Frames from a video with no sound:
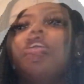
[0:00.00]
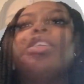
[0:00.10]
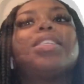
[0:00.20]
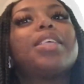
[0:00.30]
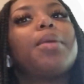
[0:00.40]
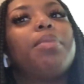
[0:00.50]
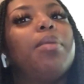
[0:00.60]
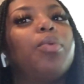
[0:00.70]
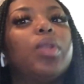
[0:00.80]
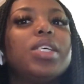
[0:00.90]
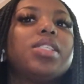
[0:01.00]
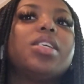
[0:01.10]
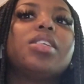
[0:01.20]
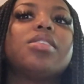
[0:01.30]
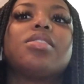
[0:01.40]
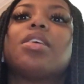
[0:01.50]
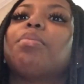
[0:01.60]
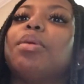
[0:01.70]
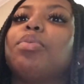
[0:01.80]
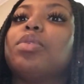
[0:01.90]
Some people listened,
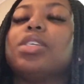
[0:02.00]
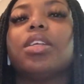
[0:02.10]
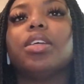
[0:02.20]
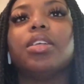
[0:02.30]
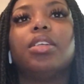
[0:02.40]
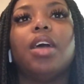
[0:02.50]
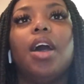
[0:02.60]
some people didn't.